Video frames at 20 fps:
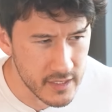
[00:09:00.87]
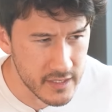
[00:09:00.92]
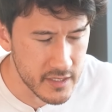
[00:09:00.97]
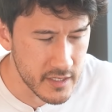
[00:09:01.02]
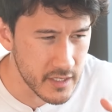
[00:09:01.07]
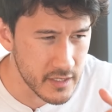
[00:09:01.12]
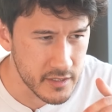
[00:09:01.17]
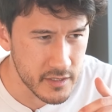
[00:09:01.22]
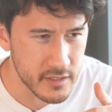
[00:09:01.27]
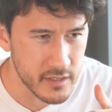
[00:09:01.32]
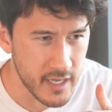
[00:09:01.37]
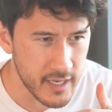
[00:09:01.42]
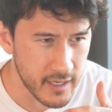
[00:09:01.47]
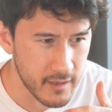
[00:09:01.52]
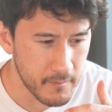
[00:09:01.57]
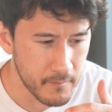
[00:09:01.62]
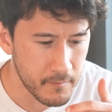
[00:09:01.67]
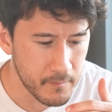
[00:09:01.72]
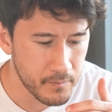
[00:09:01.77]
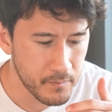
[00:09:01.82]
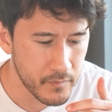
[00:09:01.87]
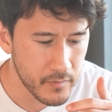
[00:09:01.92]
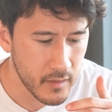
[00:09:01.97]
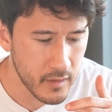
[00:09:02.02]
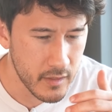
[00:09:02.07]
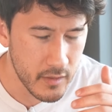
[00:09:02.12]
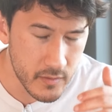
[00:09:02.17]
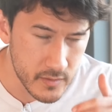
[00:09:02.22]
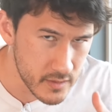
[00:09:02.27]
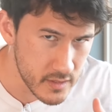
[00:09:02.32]
Lixian, just like,
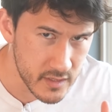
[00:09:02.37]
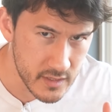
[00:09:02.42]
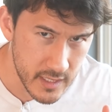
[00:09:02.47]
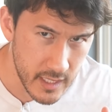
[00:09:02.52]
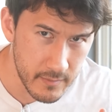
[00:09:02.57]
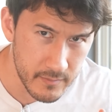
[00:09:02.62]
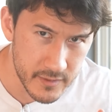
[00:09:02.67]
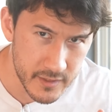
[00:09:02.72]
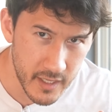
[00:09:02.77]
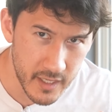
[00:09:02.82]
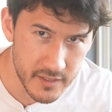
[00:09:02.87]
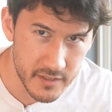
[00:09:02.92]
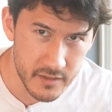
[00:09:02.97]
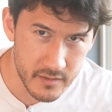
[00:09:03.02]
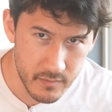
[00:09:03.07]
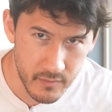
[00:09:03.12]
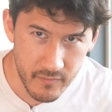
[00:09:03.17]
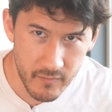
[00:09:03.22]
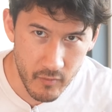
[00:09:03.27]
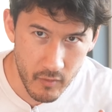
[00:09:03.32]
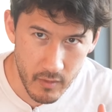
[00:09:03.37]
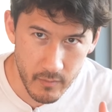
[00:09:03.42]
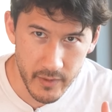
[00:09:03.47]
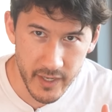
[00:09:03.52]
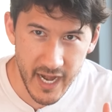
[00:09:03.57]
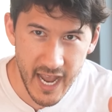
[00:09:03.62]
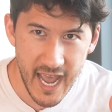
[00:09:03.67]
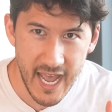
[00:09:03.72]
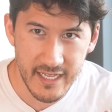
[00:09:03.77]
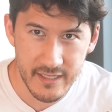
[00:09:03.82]
use the same sketch as before,
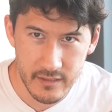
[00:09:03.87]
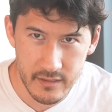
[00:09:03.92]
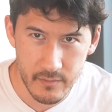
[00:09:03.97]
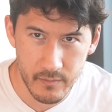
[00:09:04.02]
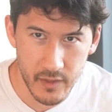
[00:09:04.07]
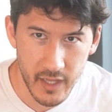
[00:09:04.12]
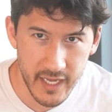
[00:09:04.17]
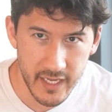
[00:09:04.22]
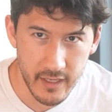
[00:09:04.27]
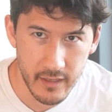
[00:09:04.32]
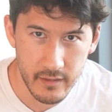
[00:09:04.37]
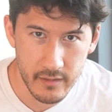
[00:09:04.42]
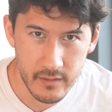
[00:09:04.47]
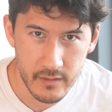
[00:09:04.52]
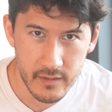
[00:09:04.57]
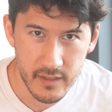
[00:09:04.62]
but add some like